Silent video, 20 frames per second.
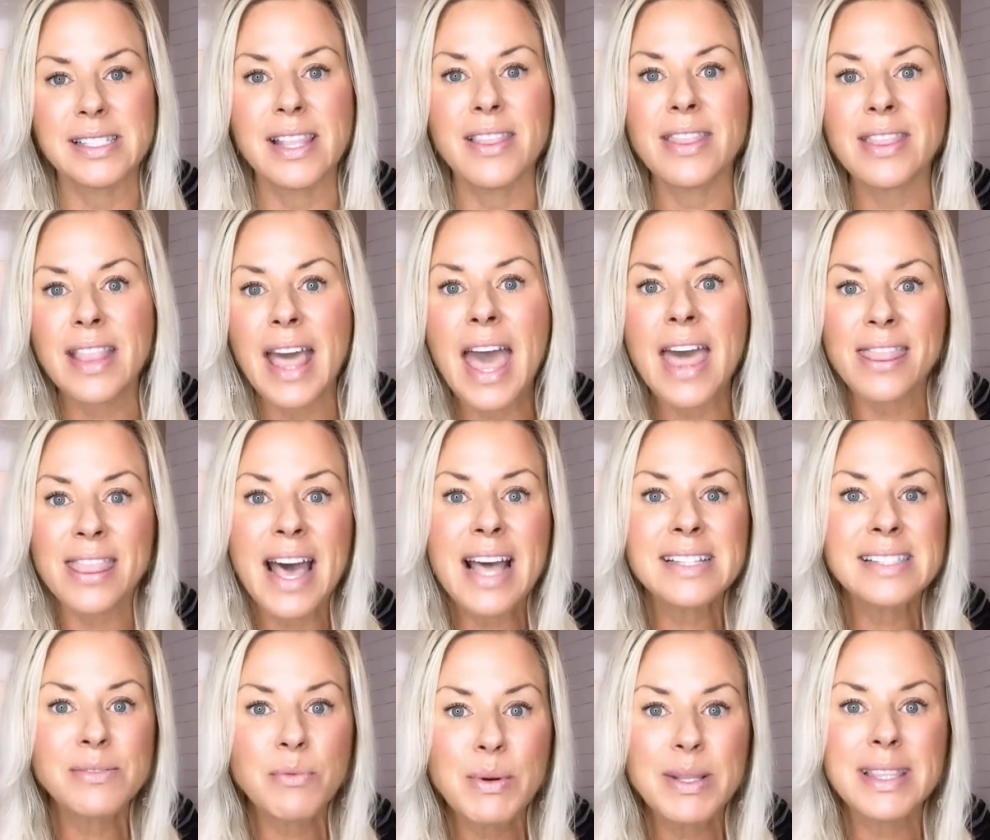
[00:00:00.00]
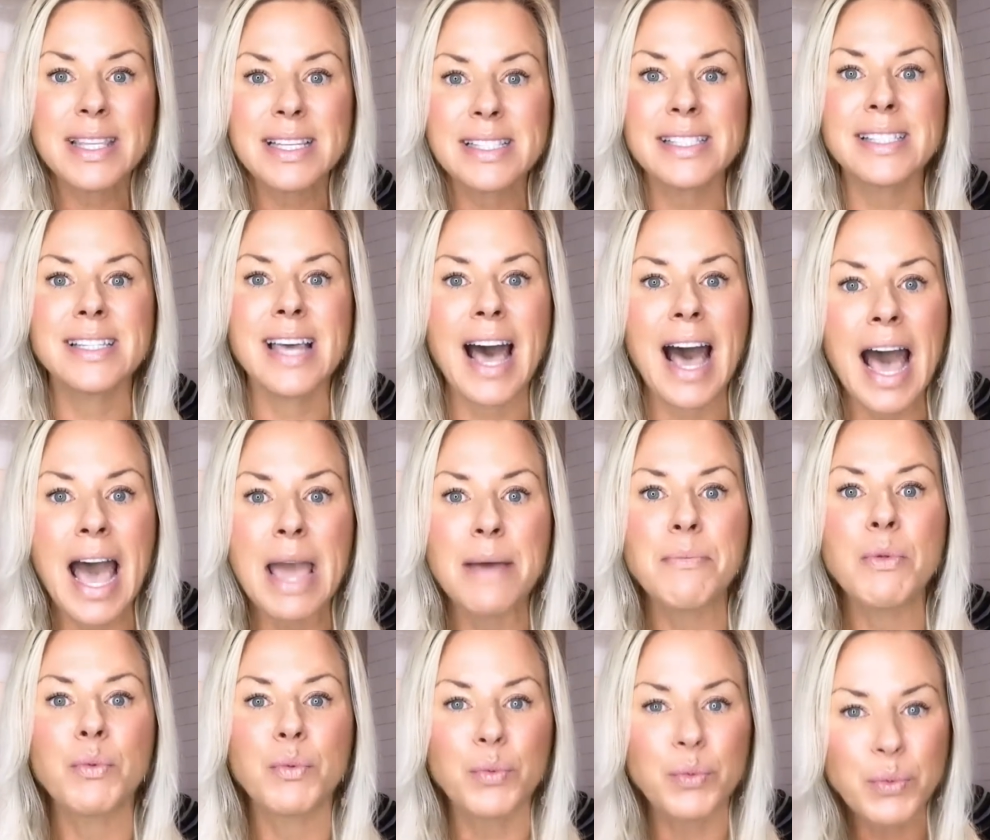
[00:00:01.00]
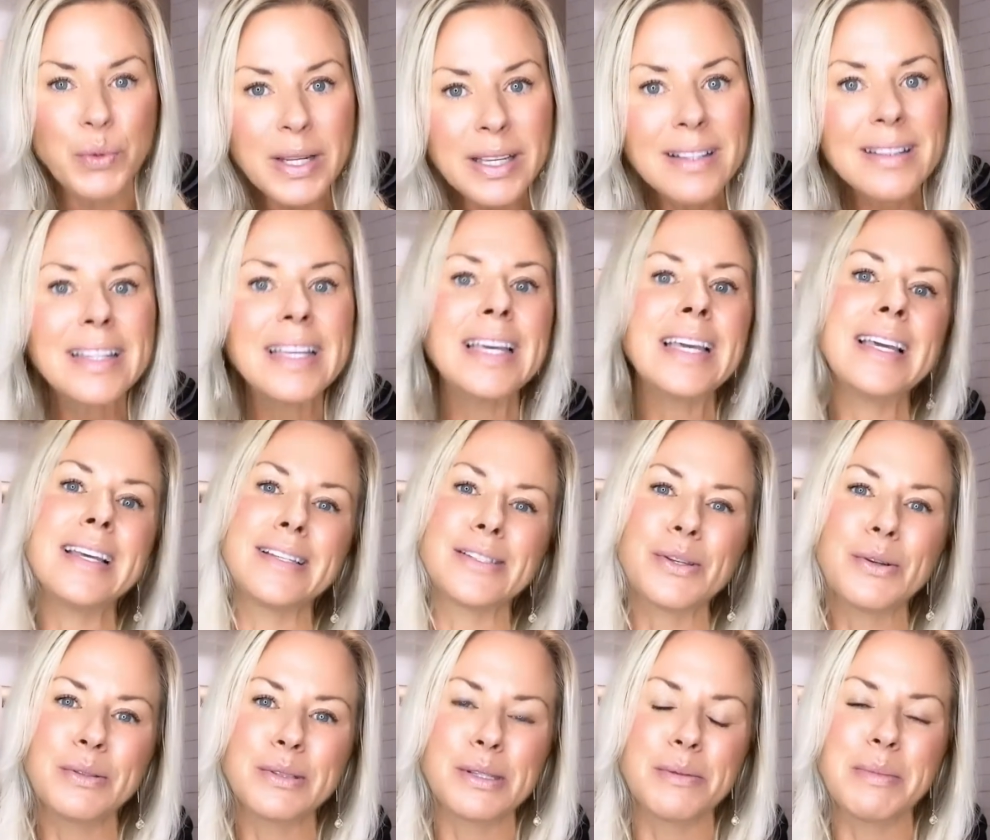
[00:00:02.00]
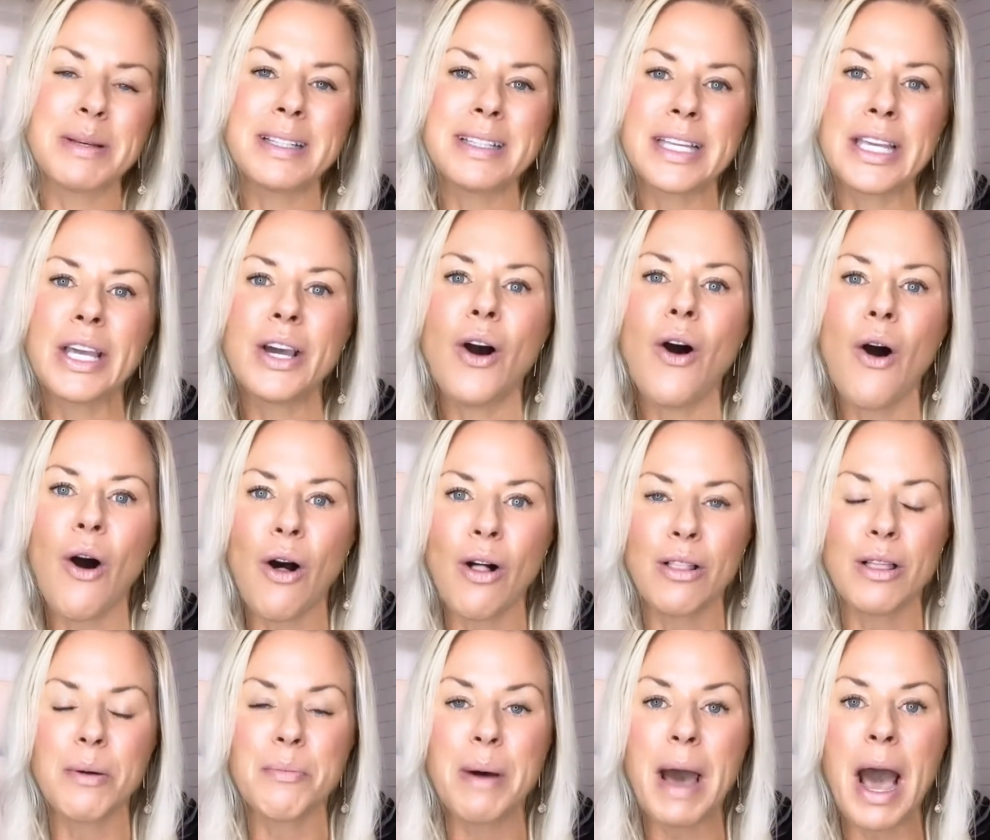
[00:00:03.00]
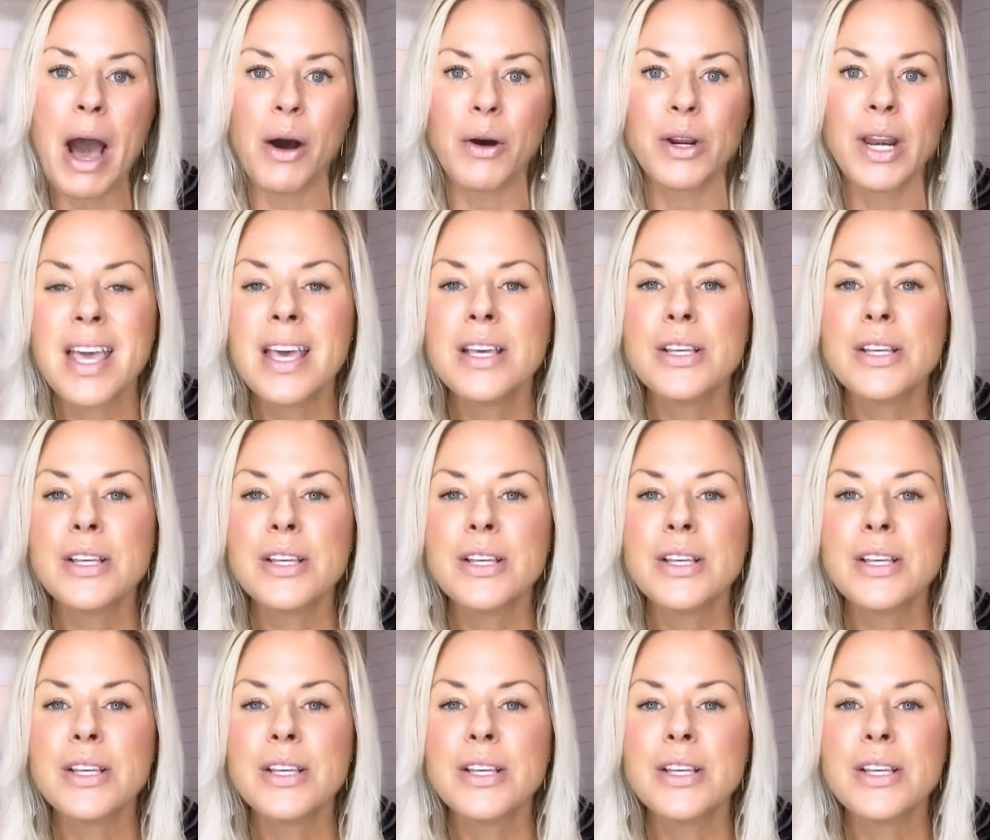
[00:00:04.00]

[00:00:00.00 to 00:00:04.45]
And that's what this time really is ultimately all about.